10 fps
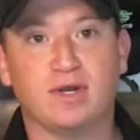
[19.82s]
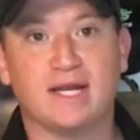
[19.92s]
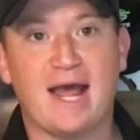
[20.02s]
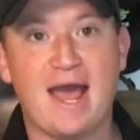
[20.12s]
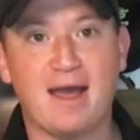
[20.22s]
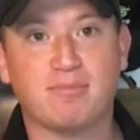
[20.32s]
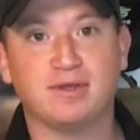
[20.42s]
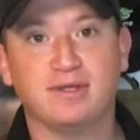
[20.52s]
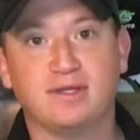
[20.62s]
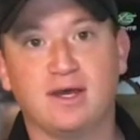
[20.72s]
what had
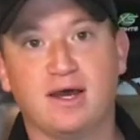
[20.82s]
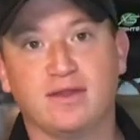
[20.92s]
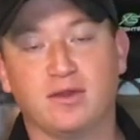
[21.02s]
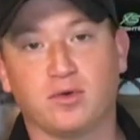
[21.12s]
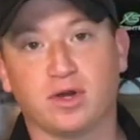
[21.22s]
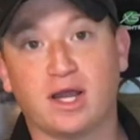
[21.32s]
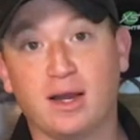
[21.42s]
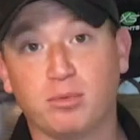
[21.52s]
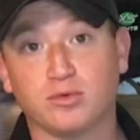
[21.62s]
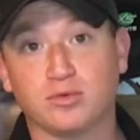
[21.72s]
happened, there were a
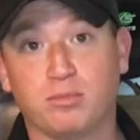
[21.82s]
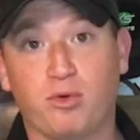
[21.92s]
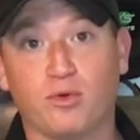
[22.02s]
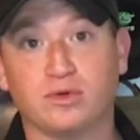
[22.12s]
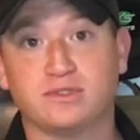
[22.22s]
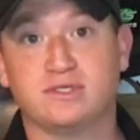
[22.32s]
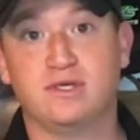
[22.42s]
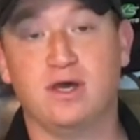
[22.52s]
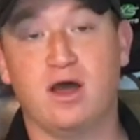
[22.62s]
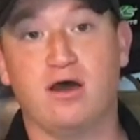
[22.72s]
couple
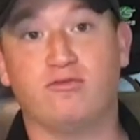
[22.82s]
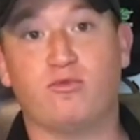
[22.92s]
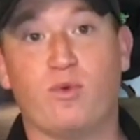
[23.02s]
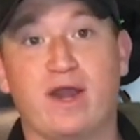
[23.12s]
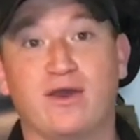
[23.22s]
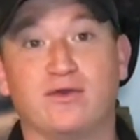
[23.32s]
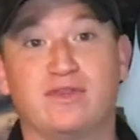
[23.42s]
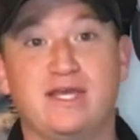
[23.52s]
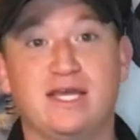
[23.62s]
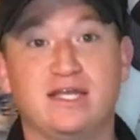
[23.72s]
reports of where
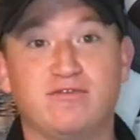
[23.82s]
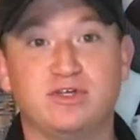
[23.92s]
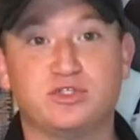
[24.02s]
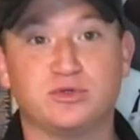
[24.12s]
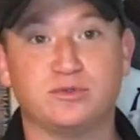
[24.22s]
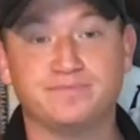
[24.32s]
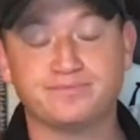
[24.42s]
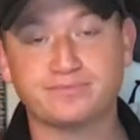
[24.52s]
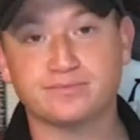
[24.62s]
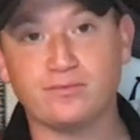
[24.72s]
the individual
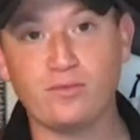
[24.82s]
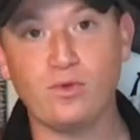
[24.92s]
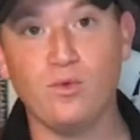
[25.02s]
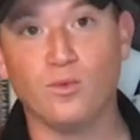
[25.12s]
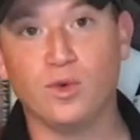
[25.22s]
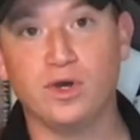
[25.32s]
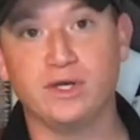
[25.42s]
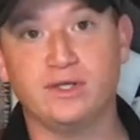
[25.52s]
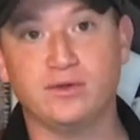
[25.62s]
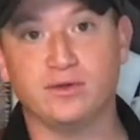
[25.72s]

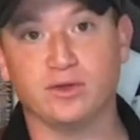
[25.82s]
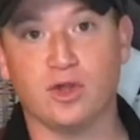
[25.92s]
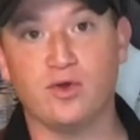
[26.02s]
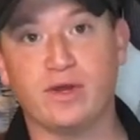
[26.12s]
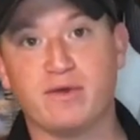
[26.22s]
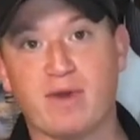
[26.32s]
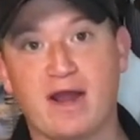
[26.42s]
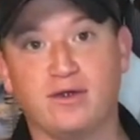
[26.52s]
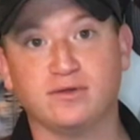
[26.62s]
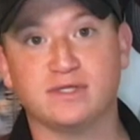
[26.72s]
would load a
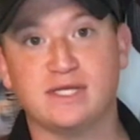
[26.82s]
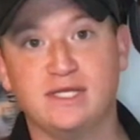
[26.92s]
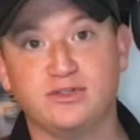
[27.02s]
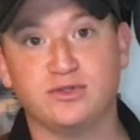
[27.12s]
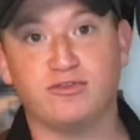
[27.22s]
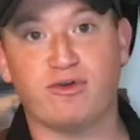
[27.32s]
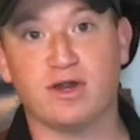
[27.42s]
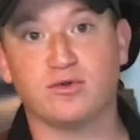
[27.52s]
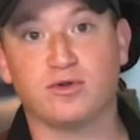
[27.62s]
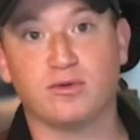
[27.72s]
round into the
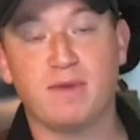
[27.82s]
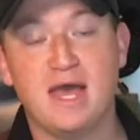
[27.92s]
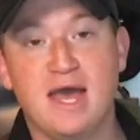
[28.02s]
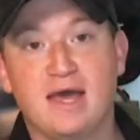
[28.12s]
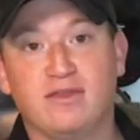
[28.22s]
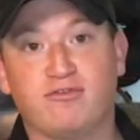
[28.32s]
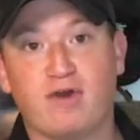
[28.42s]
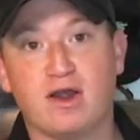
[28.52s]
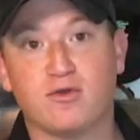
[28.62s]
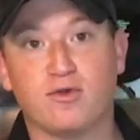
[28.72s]
firearm. The
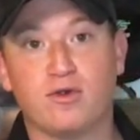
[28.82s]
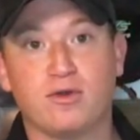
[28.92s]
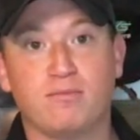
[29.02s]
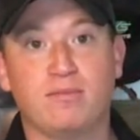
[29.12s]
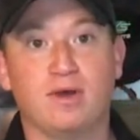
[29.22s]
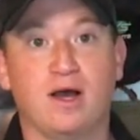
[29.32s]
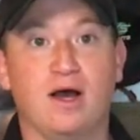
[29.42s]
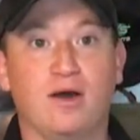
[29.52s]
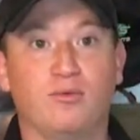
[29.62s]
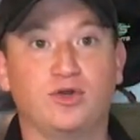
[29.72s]
firearm
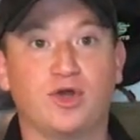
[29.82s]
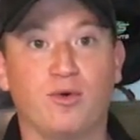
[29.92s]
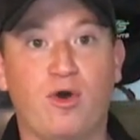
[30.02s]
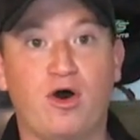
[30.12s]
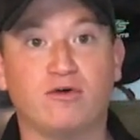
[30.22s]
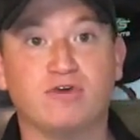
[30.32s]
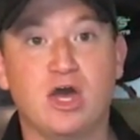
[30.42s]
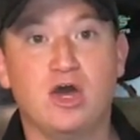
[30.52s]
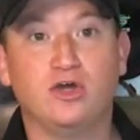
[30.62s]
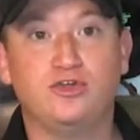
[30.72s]
would go
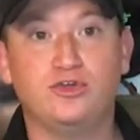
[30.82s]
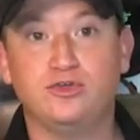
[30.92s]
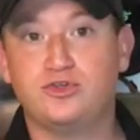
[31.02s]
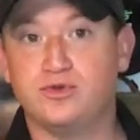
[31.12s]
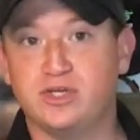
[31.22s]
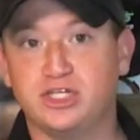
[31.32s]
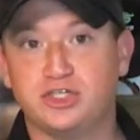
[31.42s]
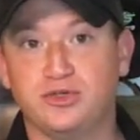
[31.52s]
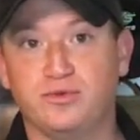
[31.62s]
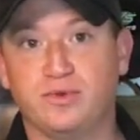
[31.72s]
off due to an
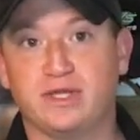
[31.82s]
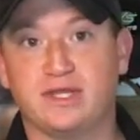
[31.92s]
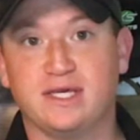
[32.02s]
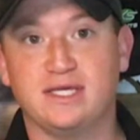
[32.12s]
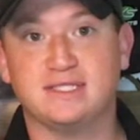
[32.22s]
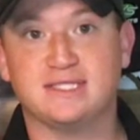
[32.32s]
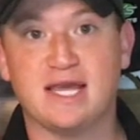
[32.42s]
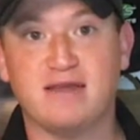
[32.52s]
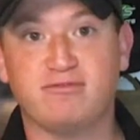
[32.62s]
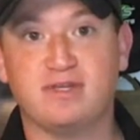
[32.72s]
issue with the
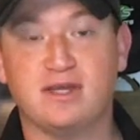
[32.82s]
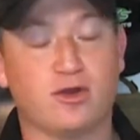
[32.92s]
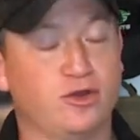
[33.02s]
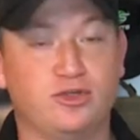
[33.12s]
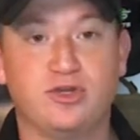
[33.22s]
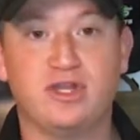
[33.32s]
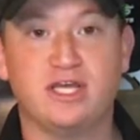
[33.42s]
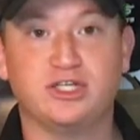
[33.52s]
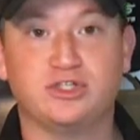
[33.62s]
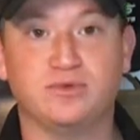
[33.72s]
safety, or due to
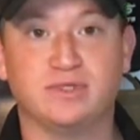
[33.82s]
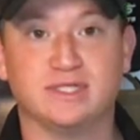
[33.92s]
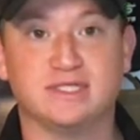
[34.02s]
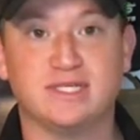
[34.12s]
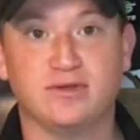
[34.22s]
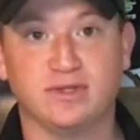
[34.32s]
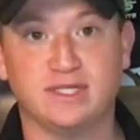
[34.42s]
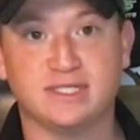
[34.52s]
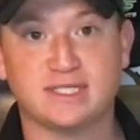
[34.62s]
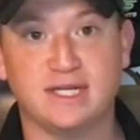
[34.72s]
the issue with the sear and the
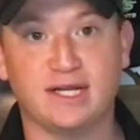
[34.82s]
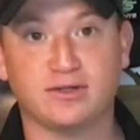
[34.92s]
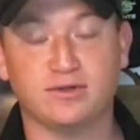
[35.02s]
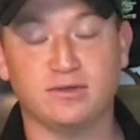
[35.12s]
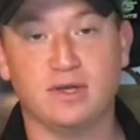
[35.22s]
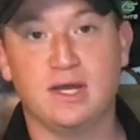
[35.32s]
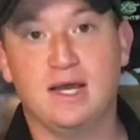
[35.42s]
disconnector.